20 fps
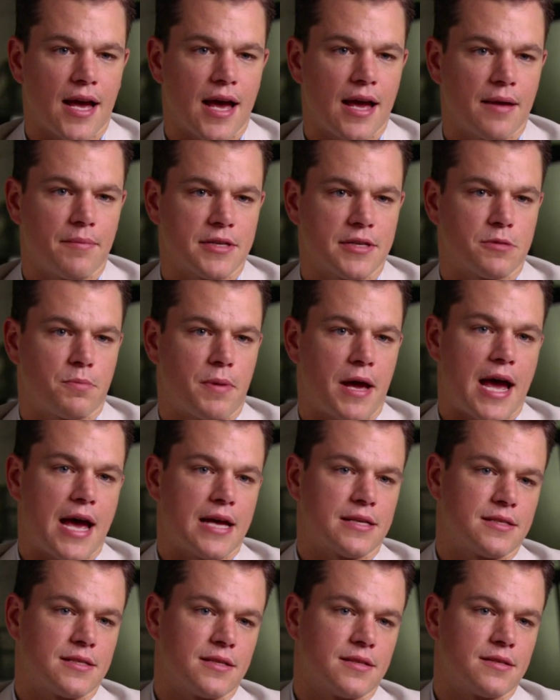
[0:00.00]
time has
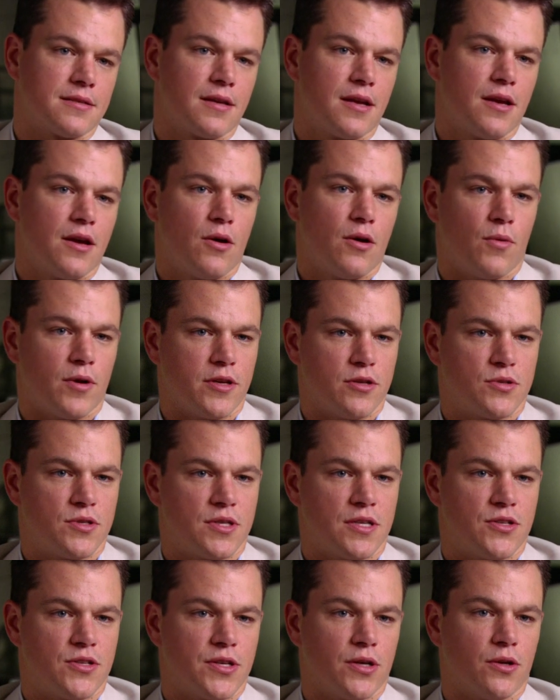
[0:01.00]
passed is when you
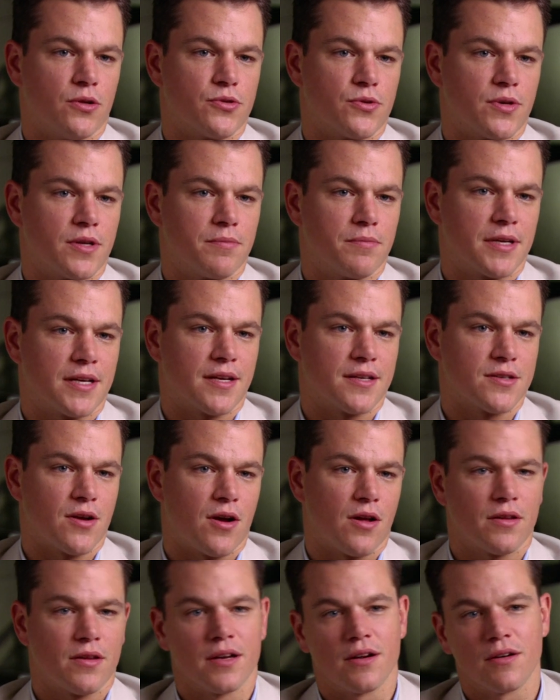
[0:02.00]
see children, because
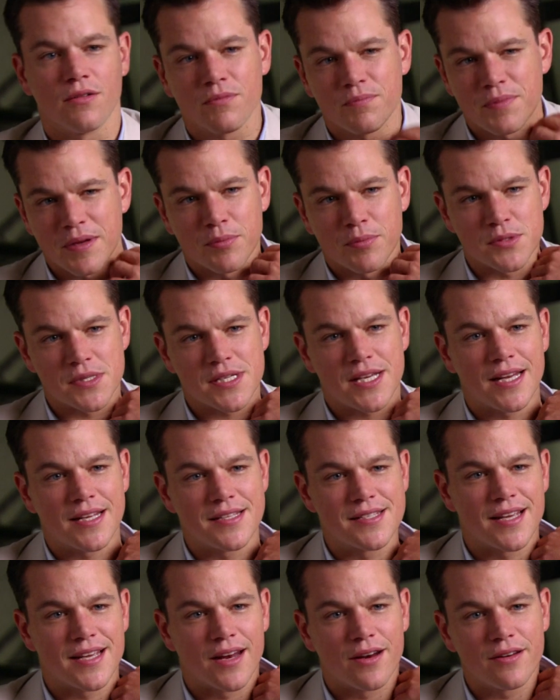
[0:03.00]
all, you know, people's
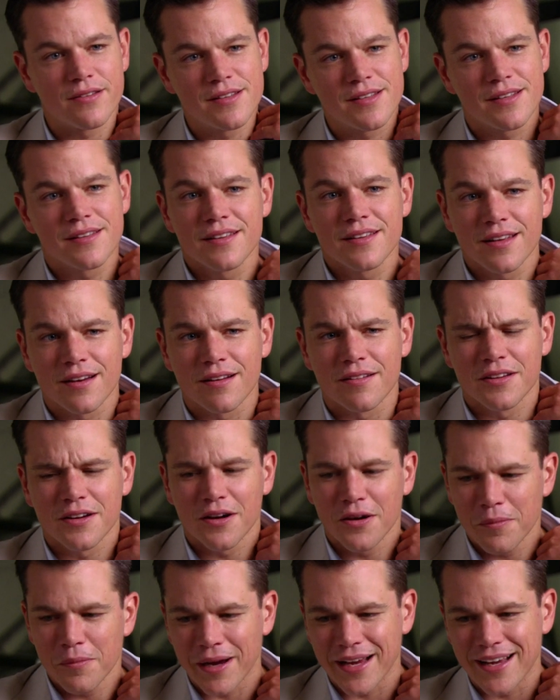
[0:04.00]
kids get, you know, you
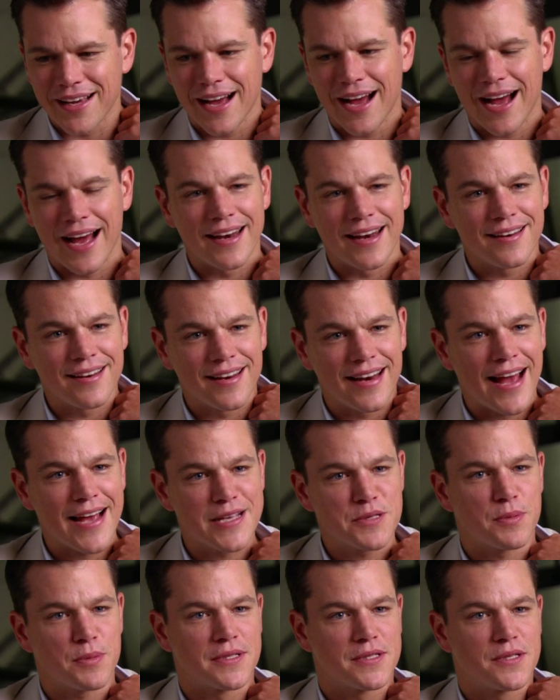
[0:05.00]
go, oh my God, it
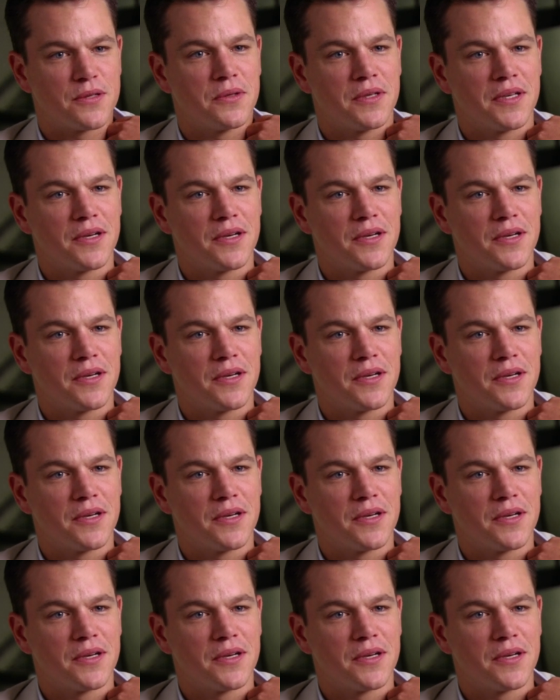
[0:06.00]
has been 2